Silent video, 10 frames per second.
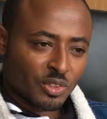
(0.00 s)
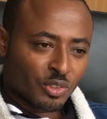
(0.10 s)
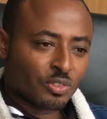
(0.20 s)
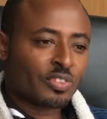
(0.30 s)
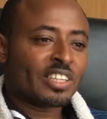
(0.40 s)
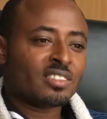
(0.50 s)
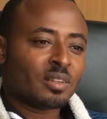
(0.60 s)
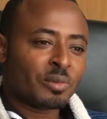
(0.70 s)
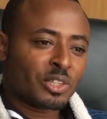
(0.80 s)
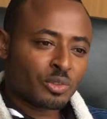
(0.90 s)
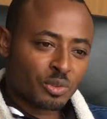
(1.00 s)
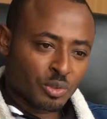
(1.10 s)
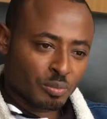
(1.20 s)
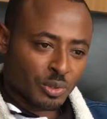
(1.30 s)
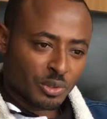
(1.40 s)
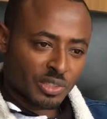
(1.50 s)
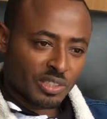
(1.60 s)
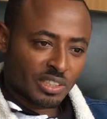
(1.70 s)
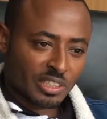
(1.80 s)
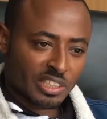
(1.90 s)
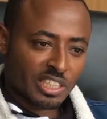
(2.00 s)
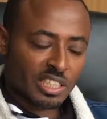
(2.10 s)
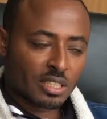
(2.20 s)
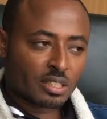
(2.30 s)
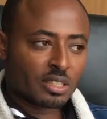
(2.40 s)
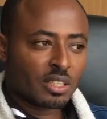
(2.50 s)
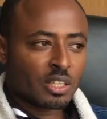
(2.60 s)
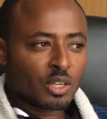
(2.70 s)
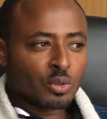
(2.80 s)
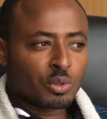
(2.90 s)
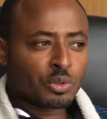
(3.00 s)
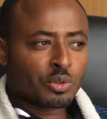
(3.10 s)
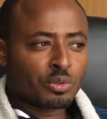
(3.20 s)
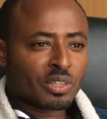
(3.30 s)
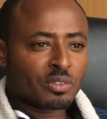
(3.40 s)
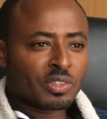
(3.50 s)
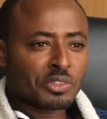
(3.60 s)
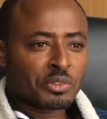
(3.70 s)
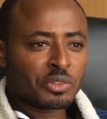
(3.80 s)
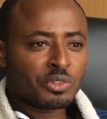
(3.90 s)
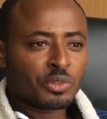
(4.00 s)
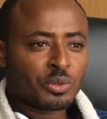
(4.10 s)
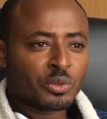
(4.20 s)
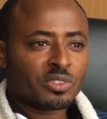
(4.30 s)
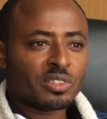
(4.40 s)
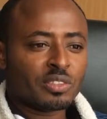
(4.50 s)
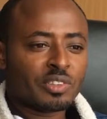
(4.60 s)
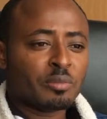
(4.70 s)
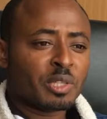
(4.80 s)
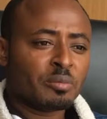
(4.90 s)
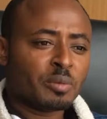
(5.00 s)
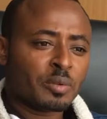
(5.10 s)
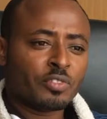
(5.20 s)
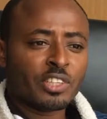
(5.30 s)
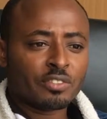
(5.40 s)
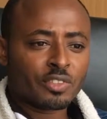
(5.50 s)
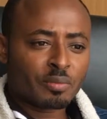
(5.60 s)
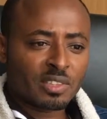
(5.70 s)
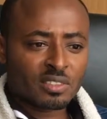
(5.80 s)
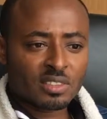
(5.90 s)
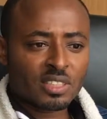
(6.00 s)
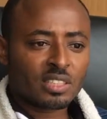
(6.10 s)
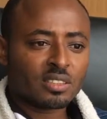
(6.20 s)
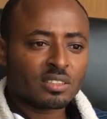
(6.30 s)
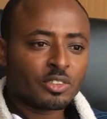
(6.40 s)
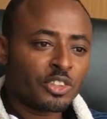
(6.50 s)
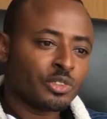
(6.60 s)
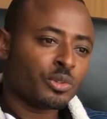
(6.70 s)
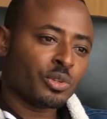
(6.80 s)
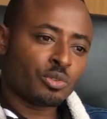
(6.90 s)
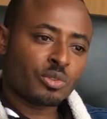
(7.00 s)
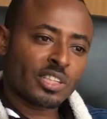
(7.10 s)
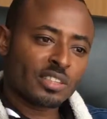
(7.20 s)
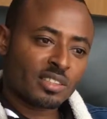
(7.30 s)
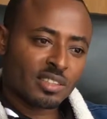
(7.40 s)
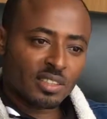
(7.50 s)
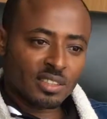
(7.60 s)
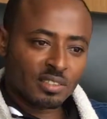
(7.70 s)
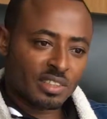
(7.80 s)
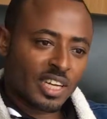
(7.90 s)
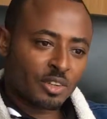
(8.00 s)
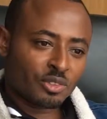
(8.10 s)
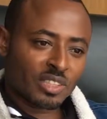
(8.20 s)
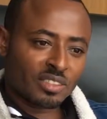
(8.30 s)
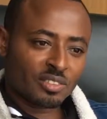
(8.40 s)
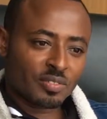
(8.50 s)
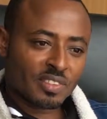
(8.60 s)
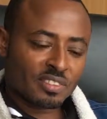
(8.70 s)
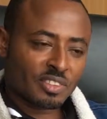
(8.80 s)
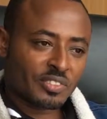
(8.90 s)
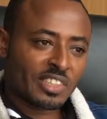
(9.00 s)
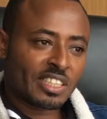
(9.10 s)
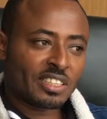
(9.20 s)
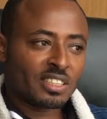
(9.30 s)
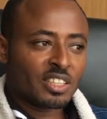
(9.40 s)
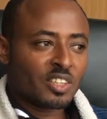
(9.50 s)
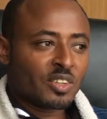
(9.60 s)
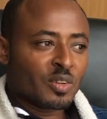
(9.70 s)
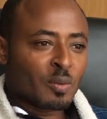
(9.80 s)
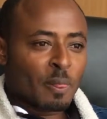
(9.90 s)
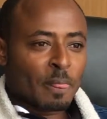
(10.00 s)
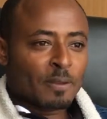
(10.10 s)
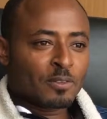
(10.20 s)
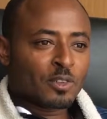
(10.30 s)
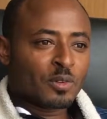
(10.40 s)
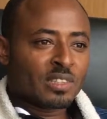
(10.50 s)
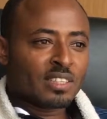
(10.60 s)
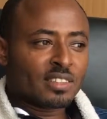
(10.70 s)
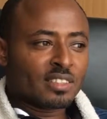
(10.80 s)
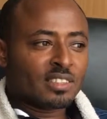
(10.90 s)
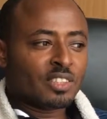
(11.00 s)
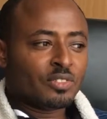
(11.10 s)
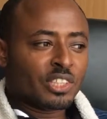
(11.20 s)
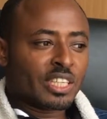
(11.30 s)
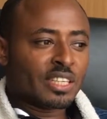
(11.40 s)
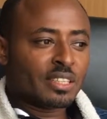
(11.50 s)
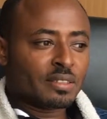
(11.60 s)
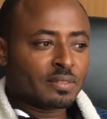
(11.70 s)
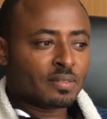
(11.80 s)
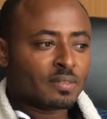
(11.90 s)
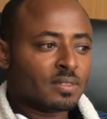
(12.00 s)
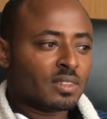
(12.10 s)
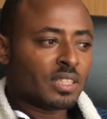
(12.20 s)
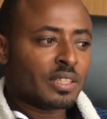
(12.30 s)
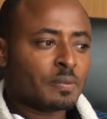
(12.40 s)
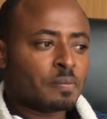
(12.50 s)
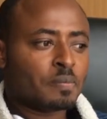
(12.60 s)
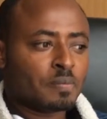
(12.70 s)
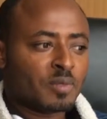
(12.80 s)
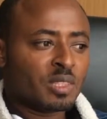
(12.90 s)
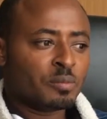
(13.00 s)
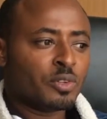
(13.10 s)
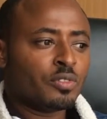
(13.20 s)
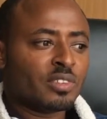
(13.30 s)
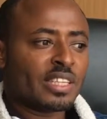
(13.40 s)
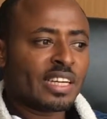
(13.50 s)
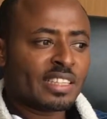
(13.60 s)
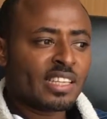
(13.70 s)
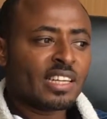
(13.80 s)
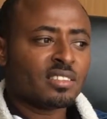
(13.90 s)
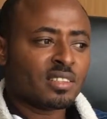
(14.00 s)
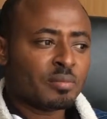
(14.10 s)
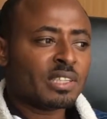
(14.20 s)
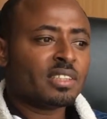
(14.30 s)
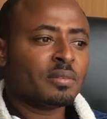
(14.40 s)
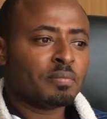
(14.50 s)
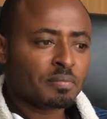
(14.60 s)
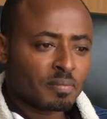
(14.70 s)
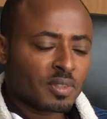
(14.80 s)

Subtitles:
to find somewhere to build in Kigali, which was one of the reasons you could see very many people fleeing from the city and going to construct in the outskirts of the city of Kigali. So we think that if we can improve on the guidelines and make them,